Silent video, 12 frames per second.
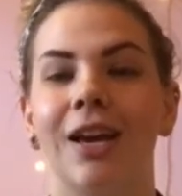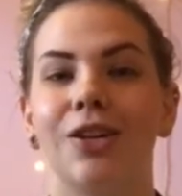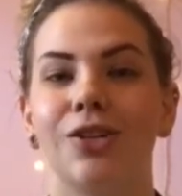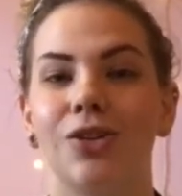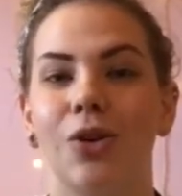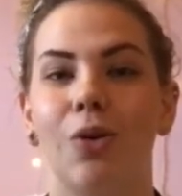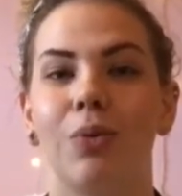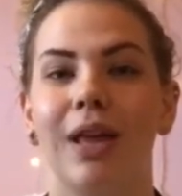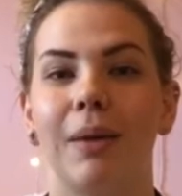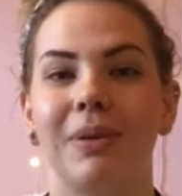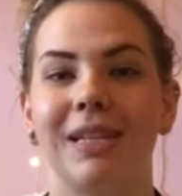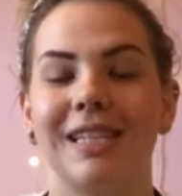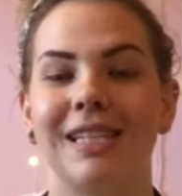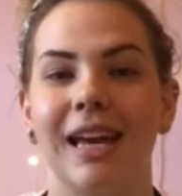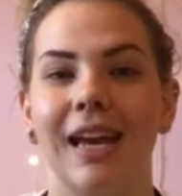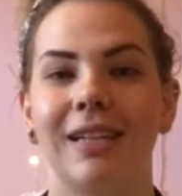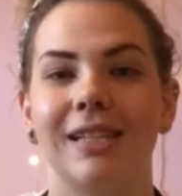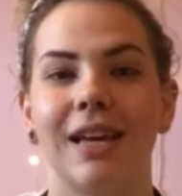So with that being
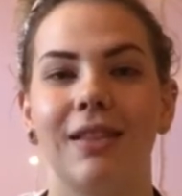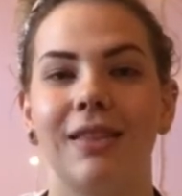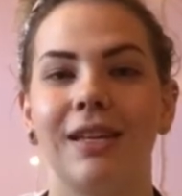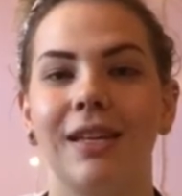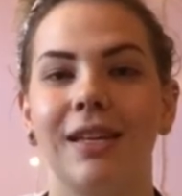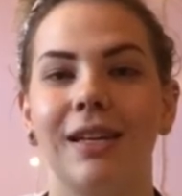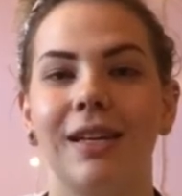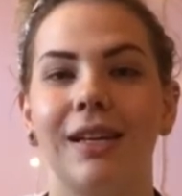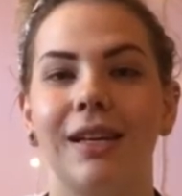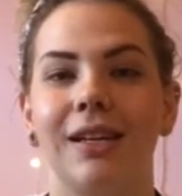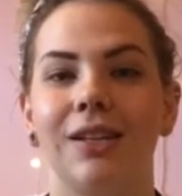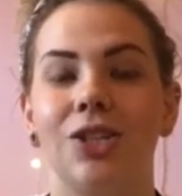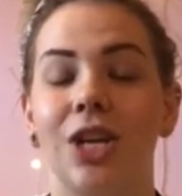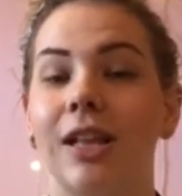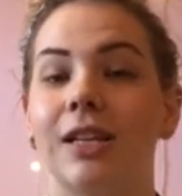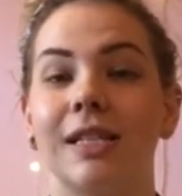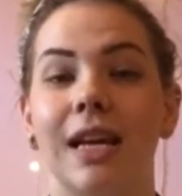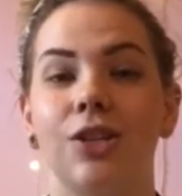said, the gel
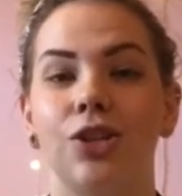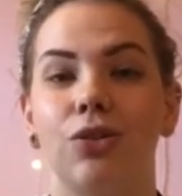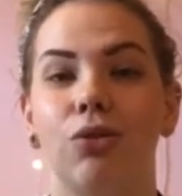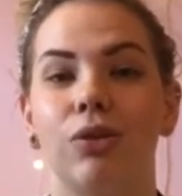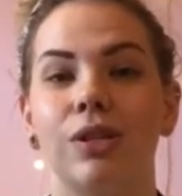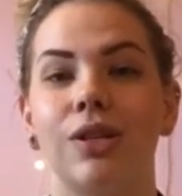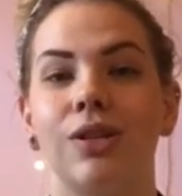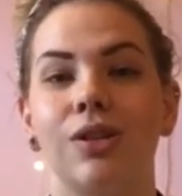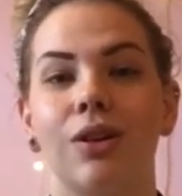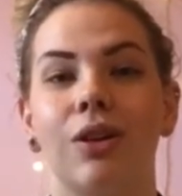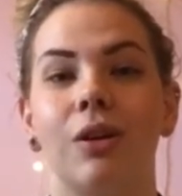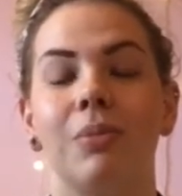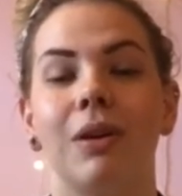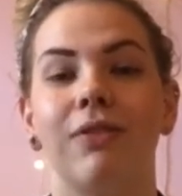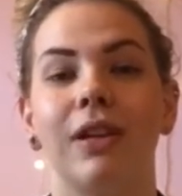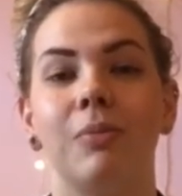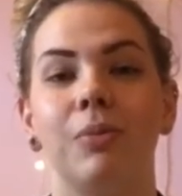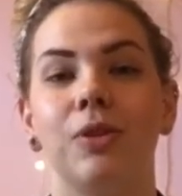extension courses are going to be
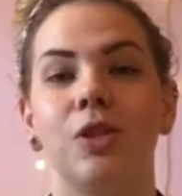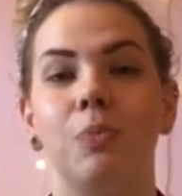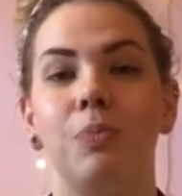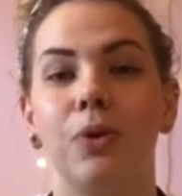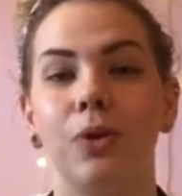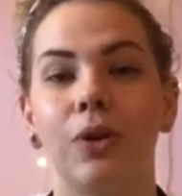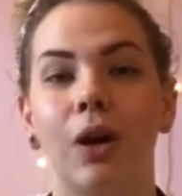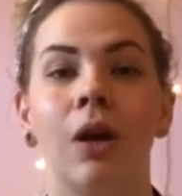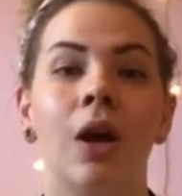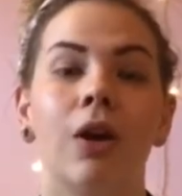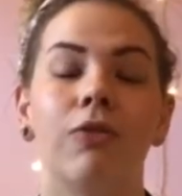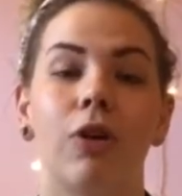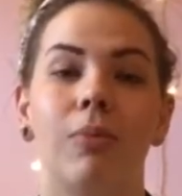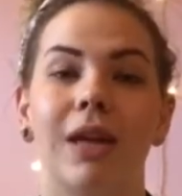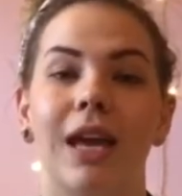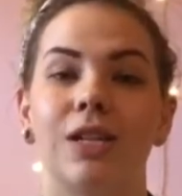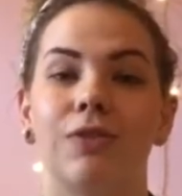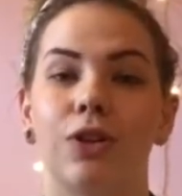available to book from the
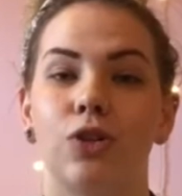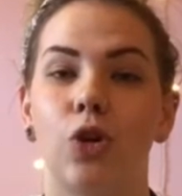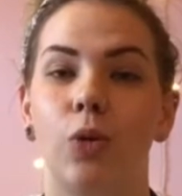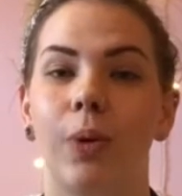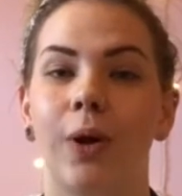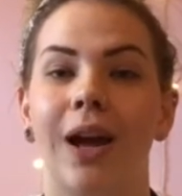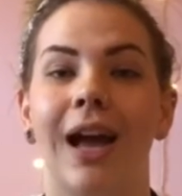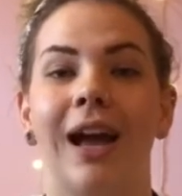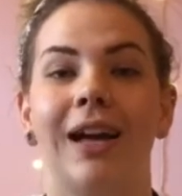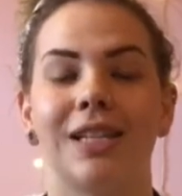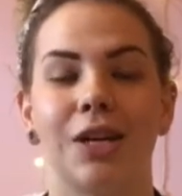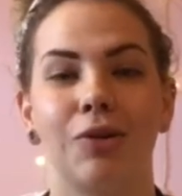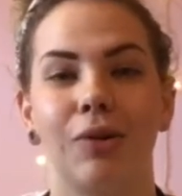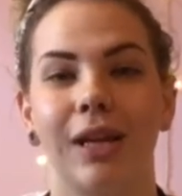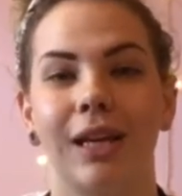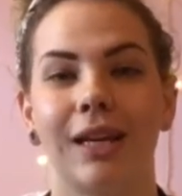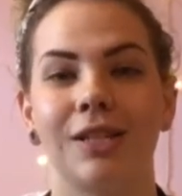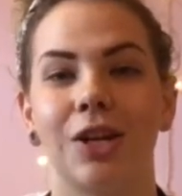end of October, and
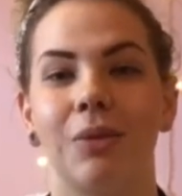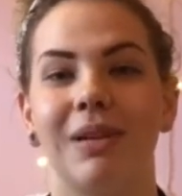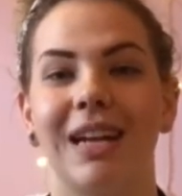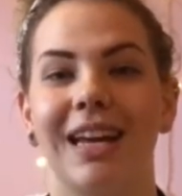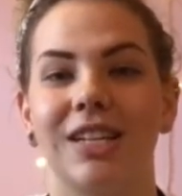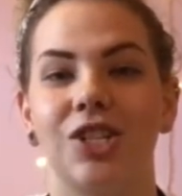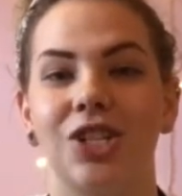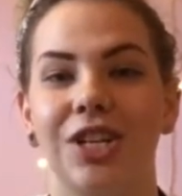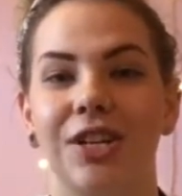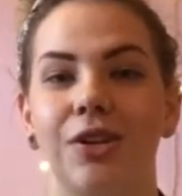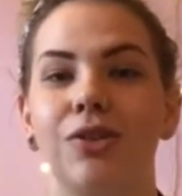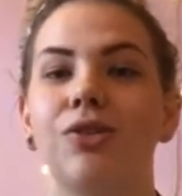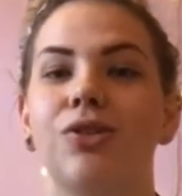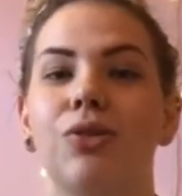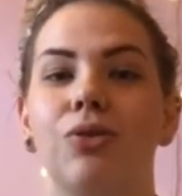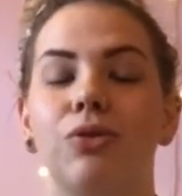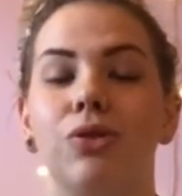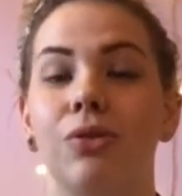acrylic is going to be next year.
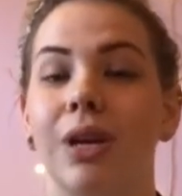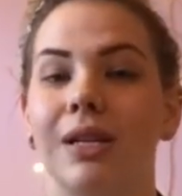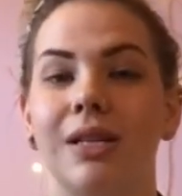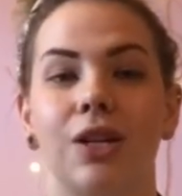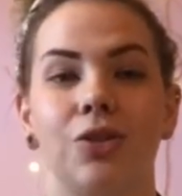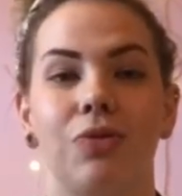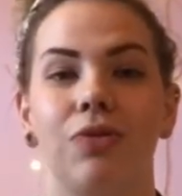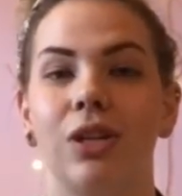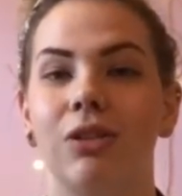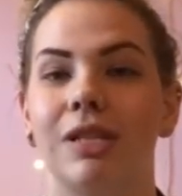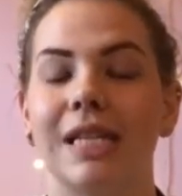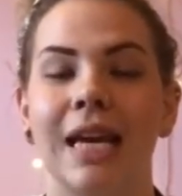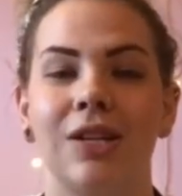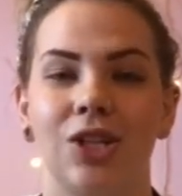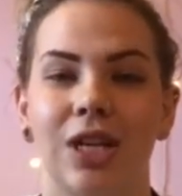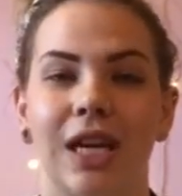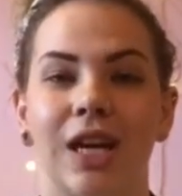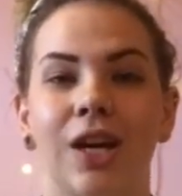So do get in touch with your nearest
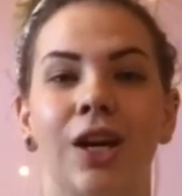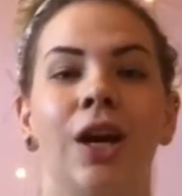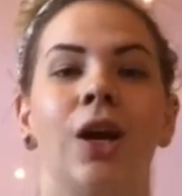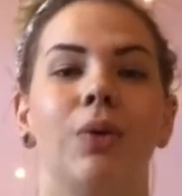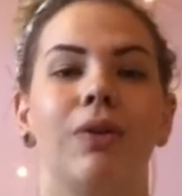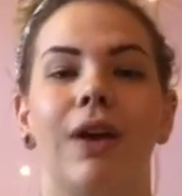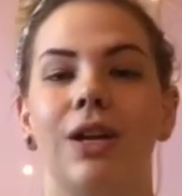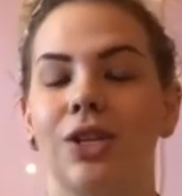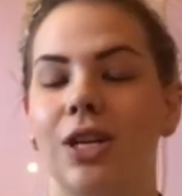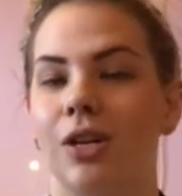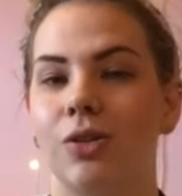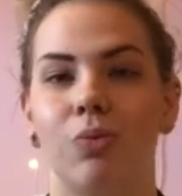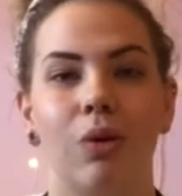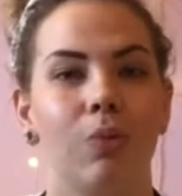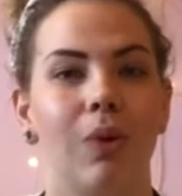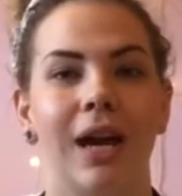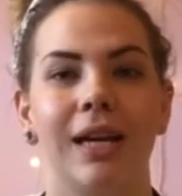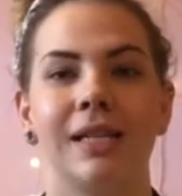educator. We have educators
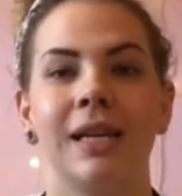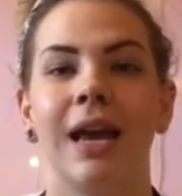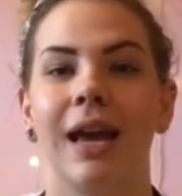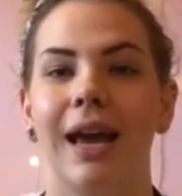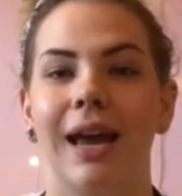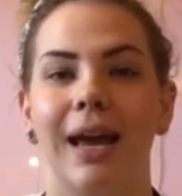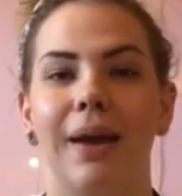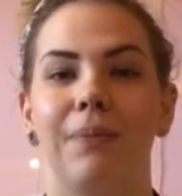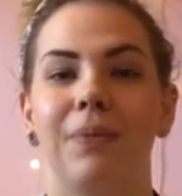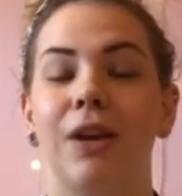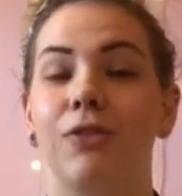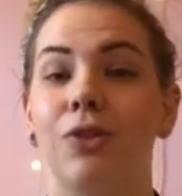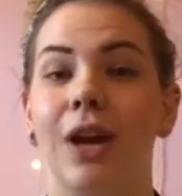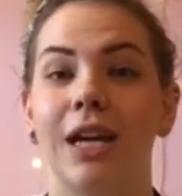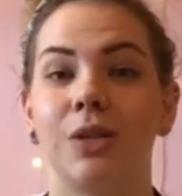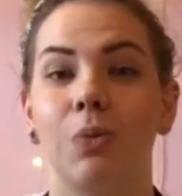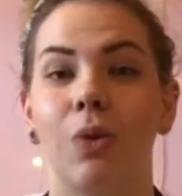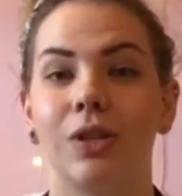worldwide. If you
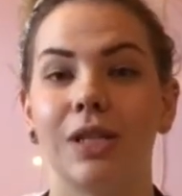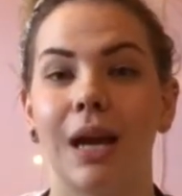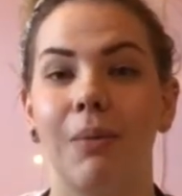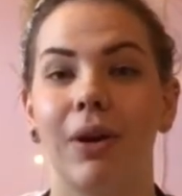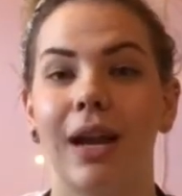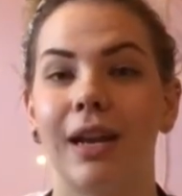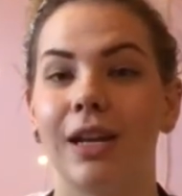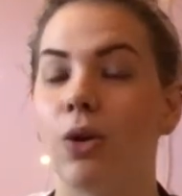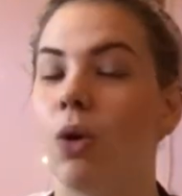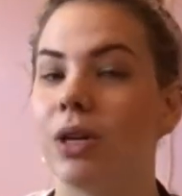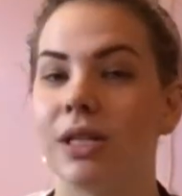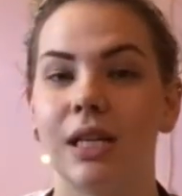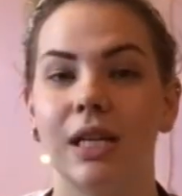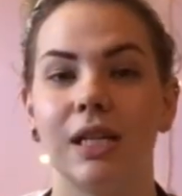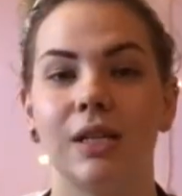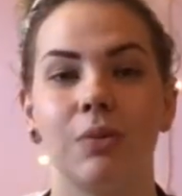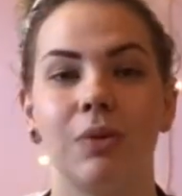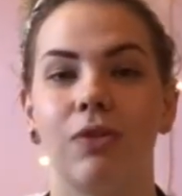guys want to come on any
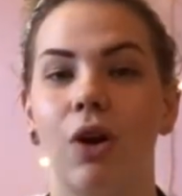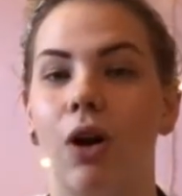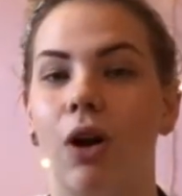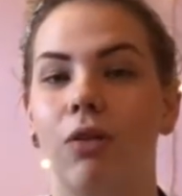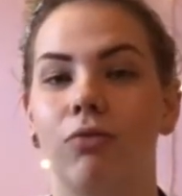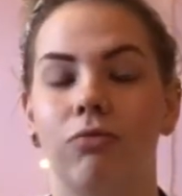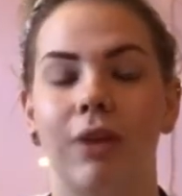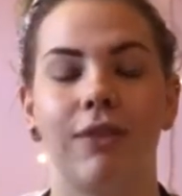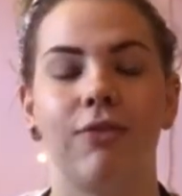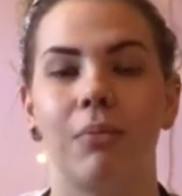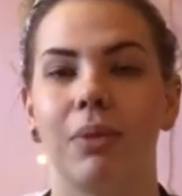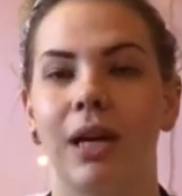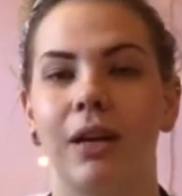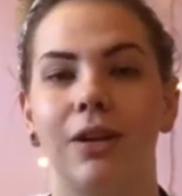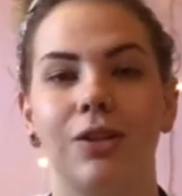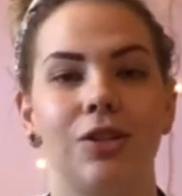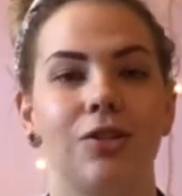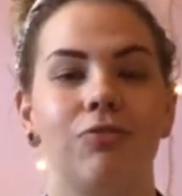courses, we've got right from beginner
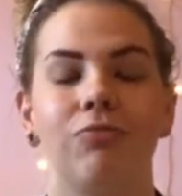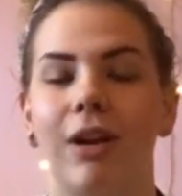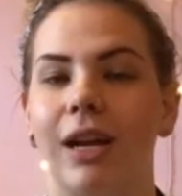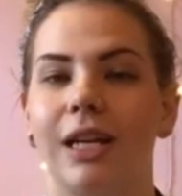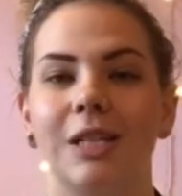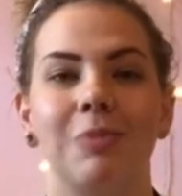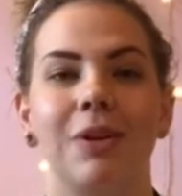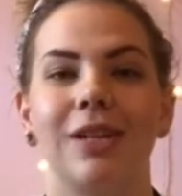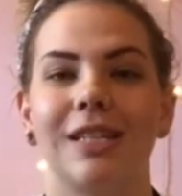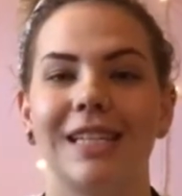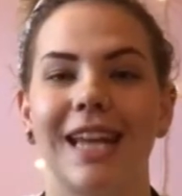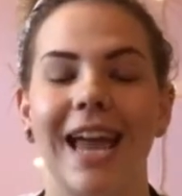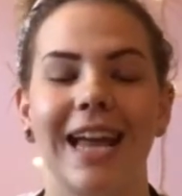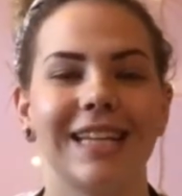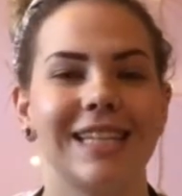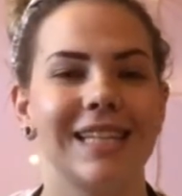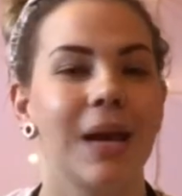to right experienced techs.